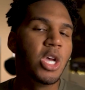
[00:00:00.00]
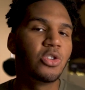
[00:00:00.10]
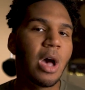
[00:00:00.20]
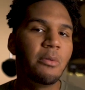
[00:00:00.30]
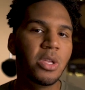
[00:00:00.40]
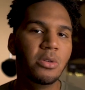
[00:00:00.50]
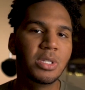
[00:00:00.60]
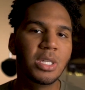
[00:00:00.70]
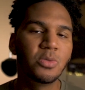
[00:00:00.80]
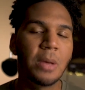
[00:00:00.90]
So I would
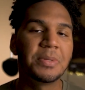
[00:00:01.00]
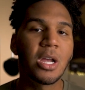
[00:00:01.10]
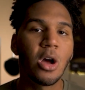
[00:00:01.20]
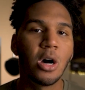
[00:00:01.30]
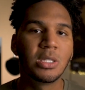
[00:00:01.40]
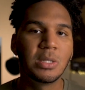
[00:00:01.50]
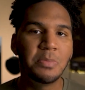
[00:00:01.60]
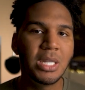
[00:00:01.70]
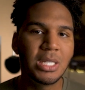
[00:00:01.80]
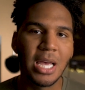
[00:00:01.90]
use this website called
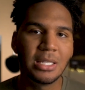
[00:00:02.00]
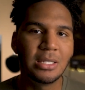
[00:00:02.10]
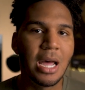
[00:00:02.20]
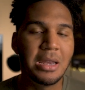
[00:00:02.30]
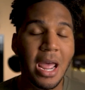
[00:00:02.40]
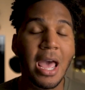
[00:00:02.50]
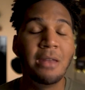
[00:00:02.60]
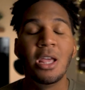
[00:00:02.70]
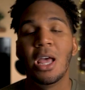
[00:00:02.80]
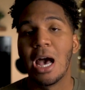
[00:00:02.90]
speedtest.net.